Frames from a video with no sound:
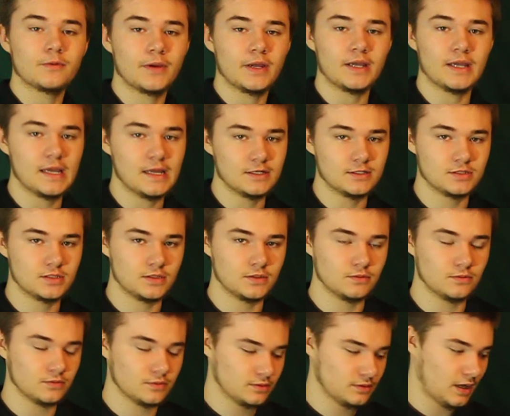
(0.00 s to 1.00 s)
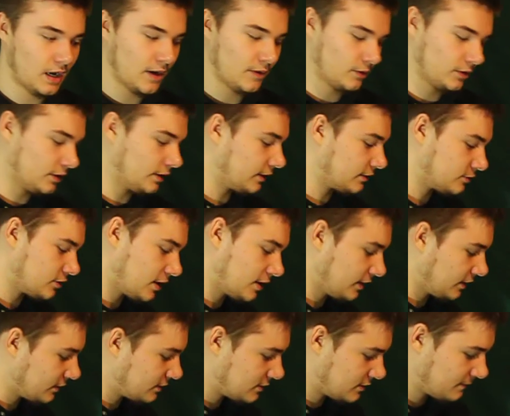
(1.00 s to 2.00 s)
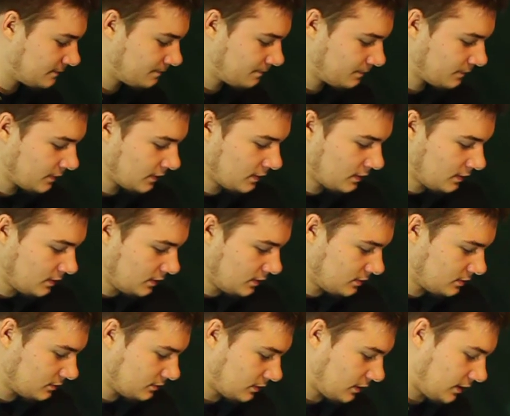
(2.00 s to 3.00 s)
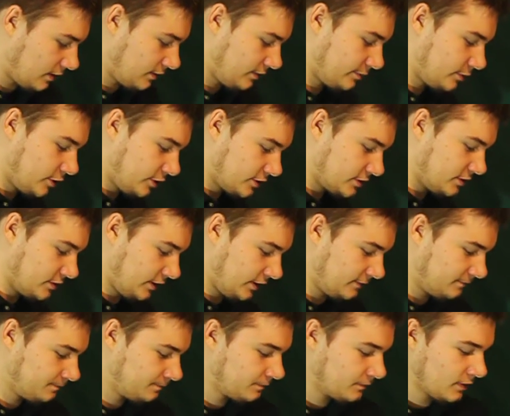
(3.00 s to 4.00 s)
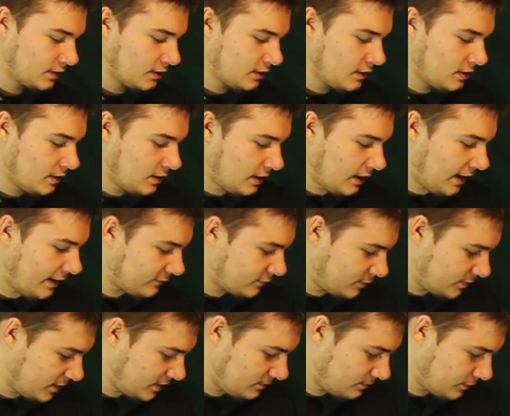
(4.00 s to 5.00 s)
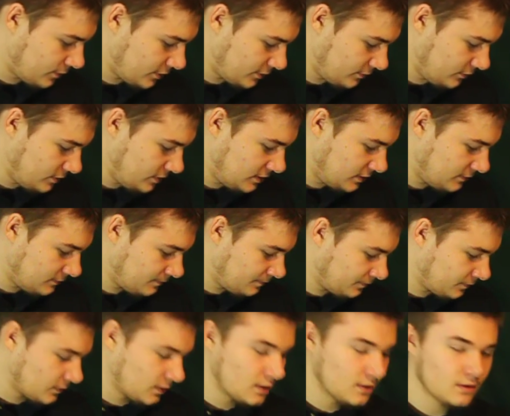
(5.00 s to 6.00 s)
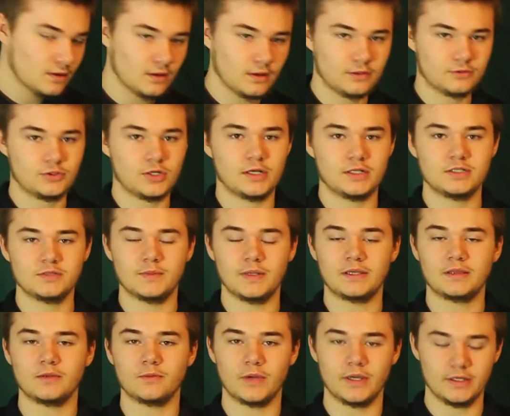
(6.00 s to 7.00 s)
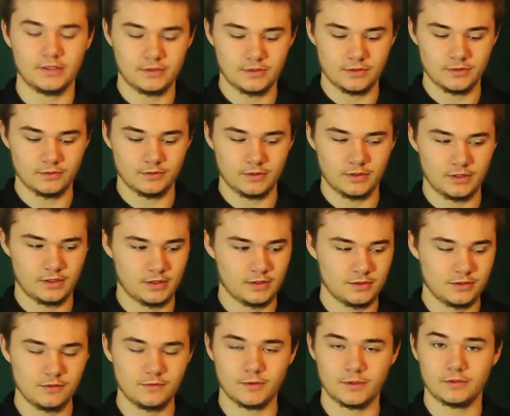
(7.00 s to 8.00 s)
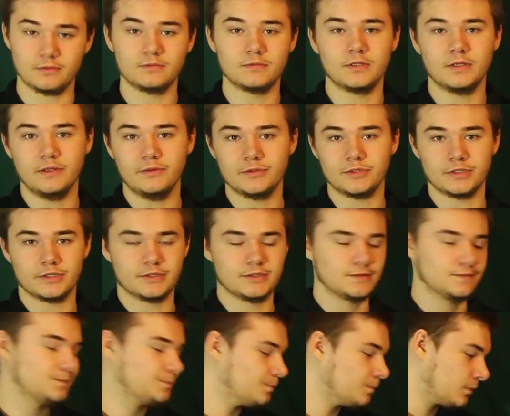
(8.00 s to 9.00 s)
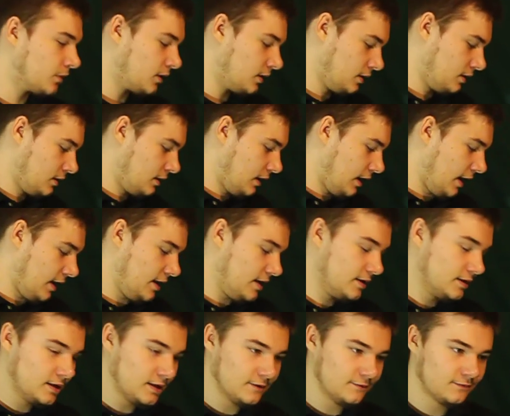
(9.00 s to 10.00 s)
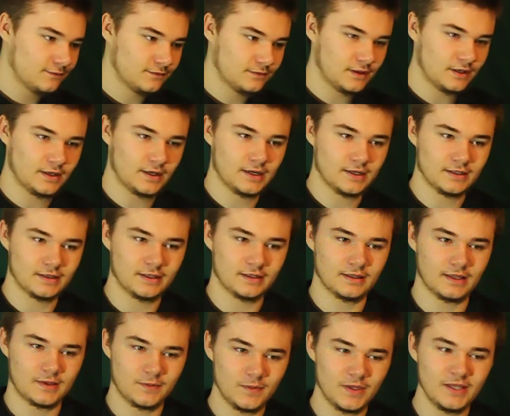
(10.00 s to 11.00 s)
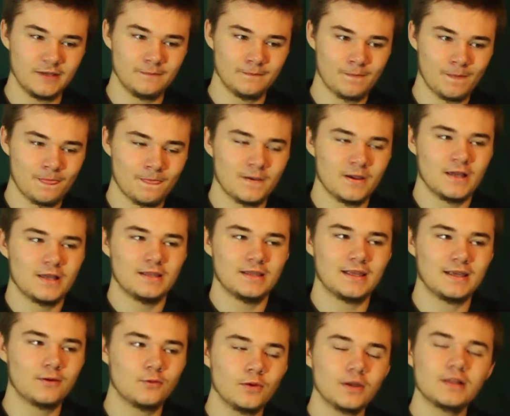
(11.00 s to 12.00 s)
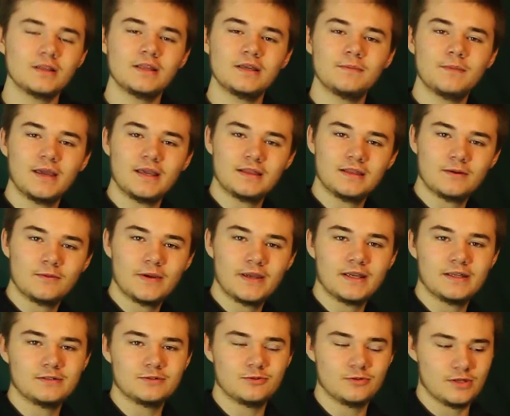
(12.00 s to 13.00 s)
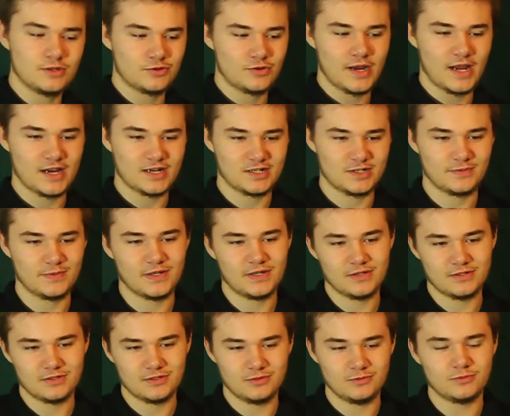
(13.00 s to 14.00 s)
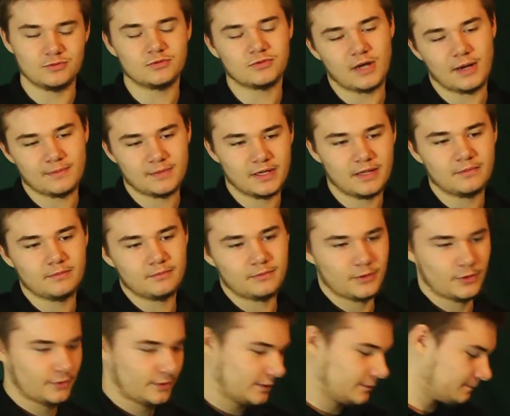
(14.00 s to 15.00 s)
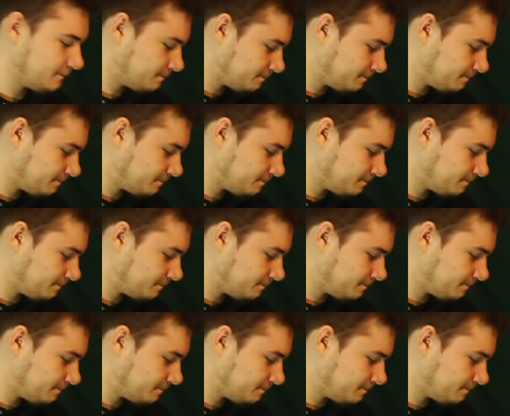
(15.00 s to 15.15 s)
way into our electronics on the production line. After being produced, electronics make their way to the consumer, the users. And if they're anything like me, they quickly make their way into the trash because you dropped it and broke it,